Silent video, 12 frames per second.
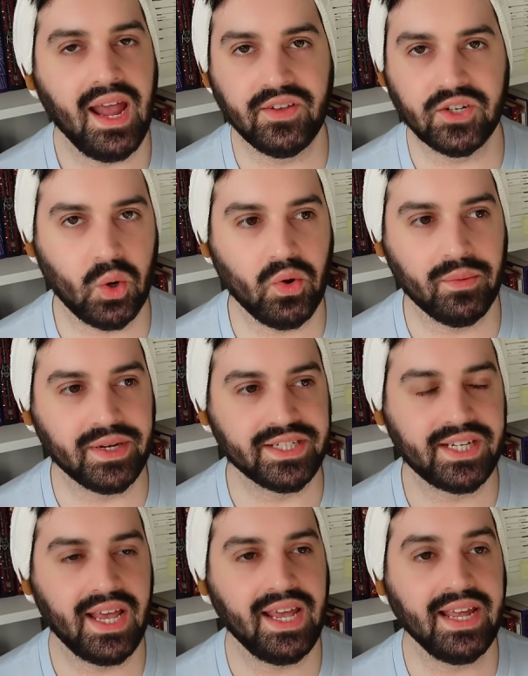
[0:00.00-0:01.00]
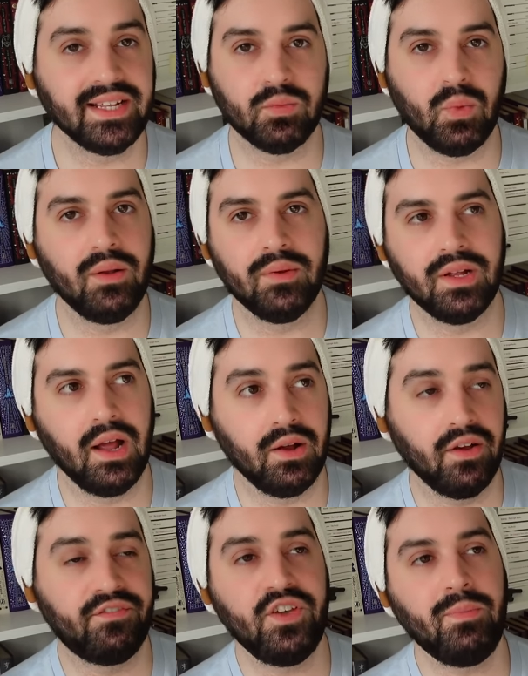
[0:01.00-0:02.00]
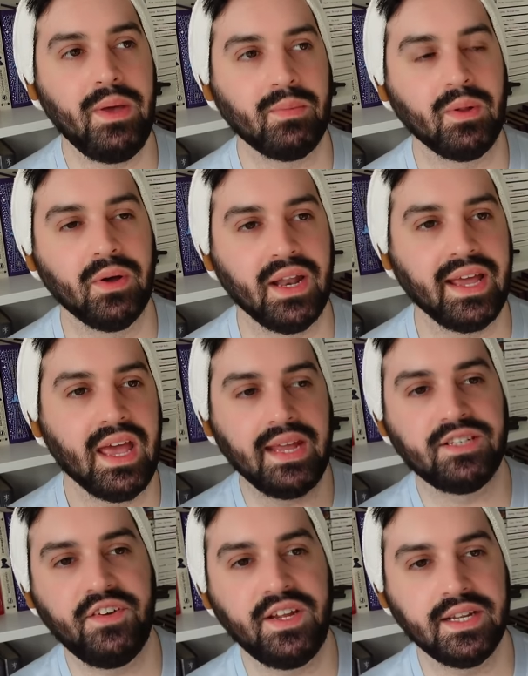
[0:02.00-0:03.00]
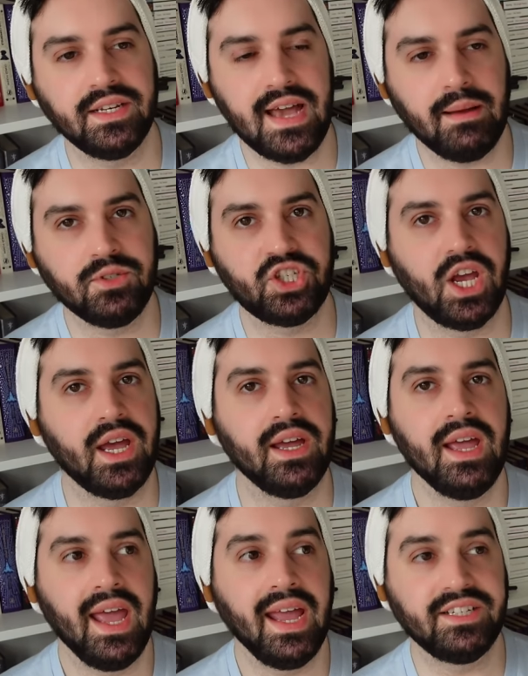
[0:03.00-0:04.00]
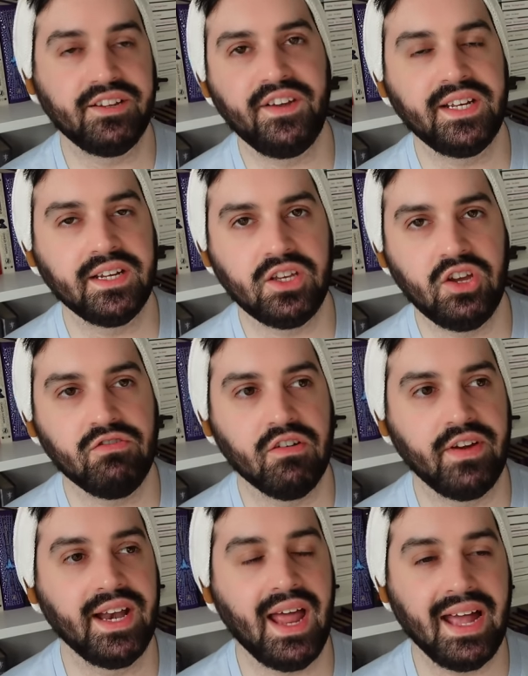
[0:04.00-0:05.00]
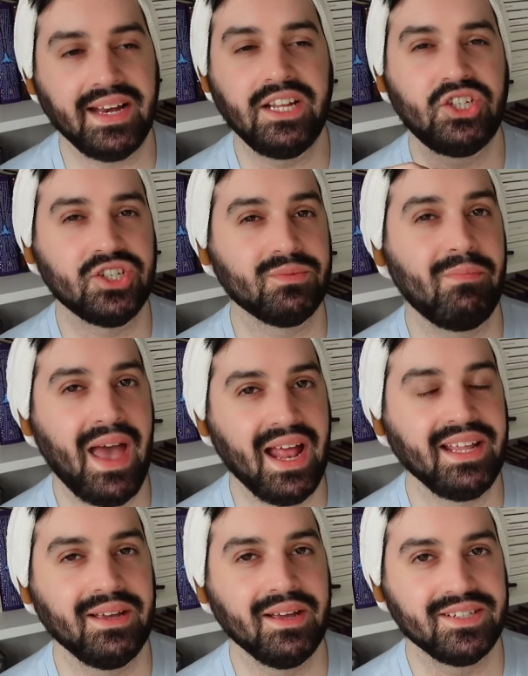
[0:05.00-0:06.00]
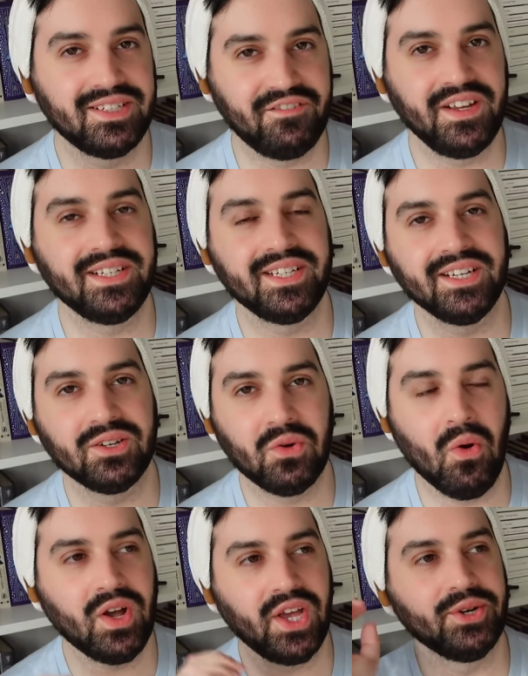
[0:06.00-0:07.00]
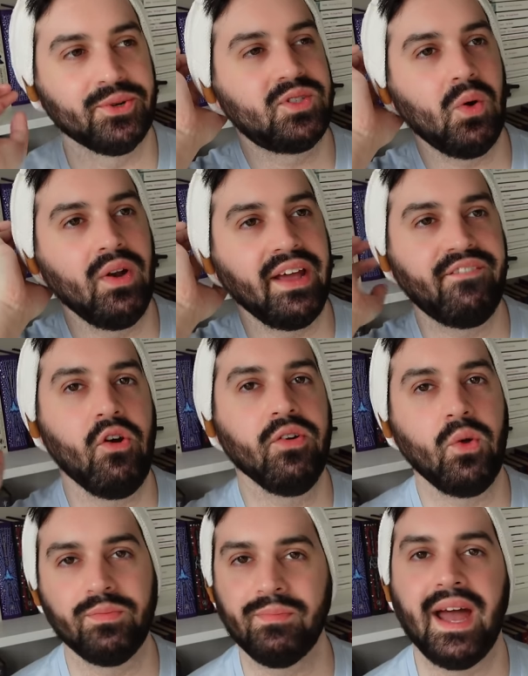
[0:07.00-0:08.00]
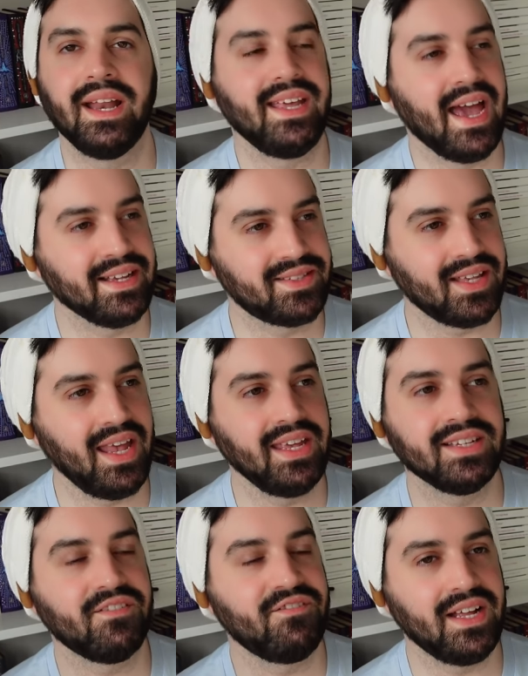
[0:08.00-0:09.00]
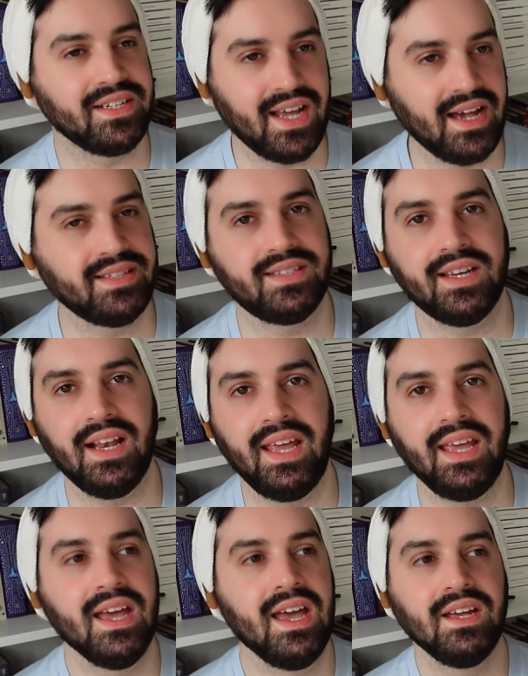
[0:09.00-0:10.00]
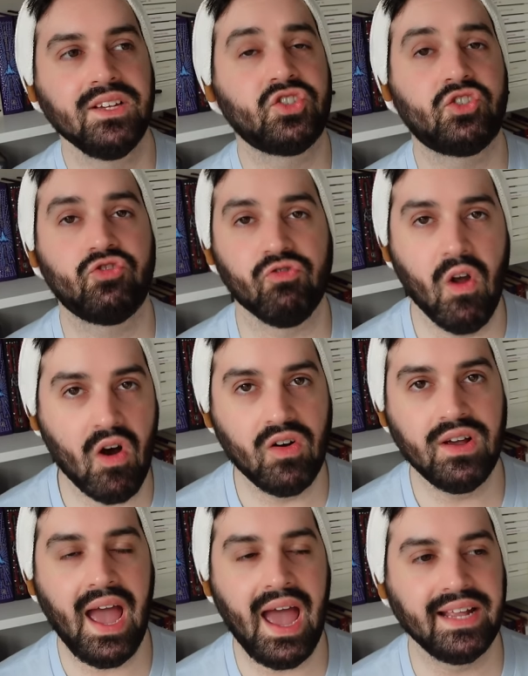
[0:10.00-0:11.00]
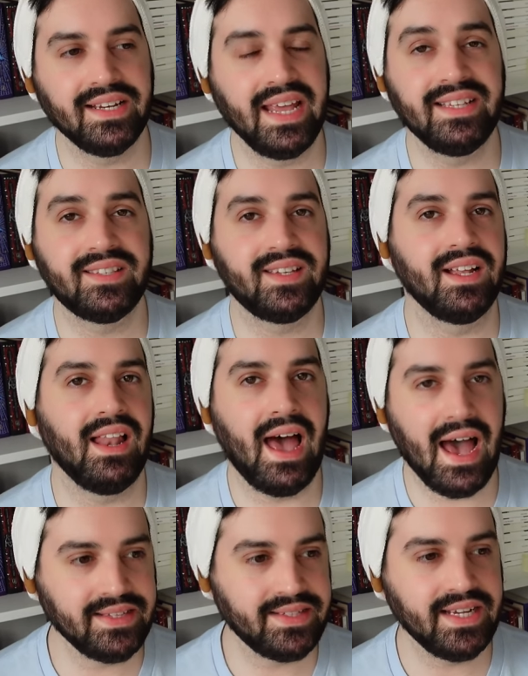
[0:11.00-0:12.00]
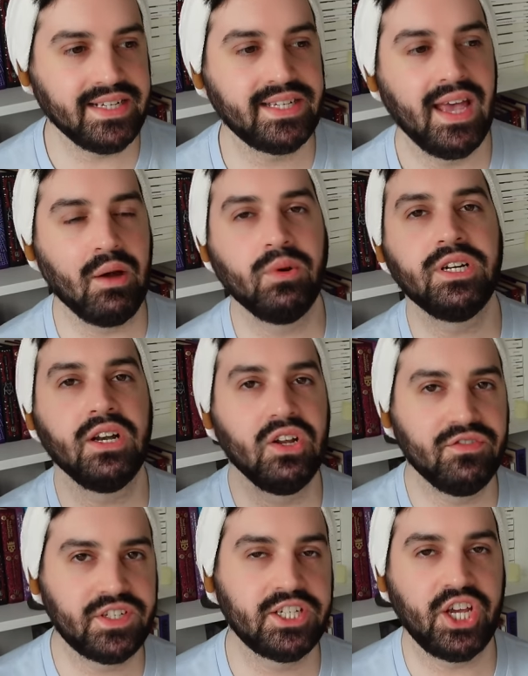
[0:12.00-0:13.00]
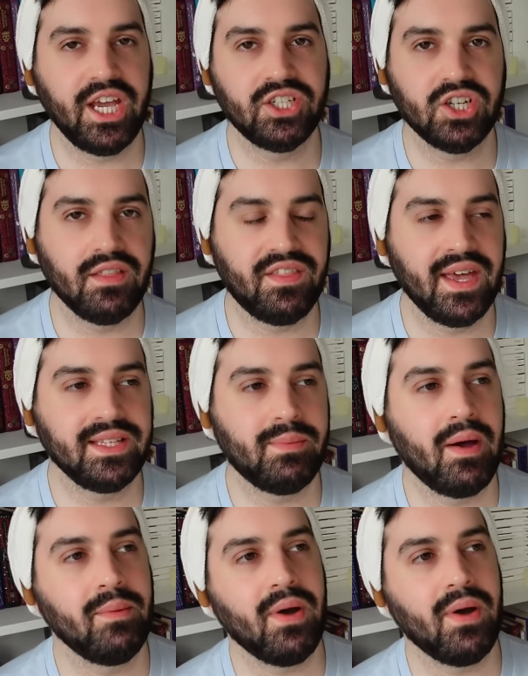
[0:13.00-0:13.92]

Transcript: in the tournament against, well, a few people, but like he defeated Yamcha, he defeated Kuririn, and he just barely defeated Goku. So like for an old man, yes, he is fantastically strong and he still has it. I would love to change other things about it,